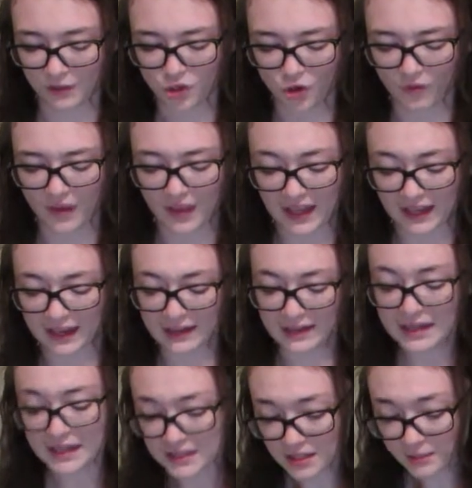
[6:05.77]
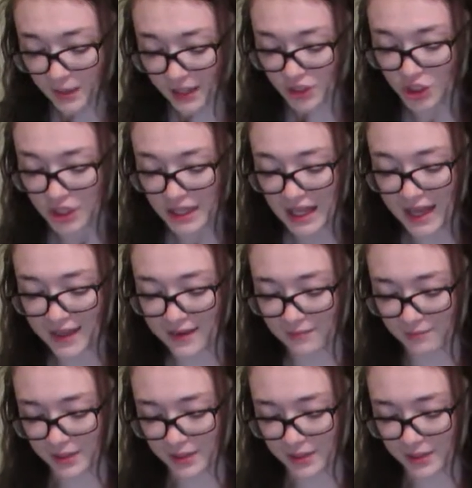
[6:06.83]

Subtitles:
Don't feel like I need to mention that,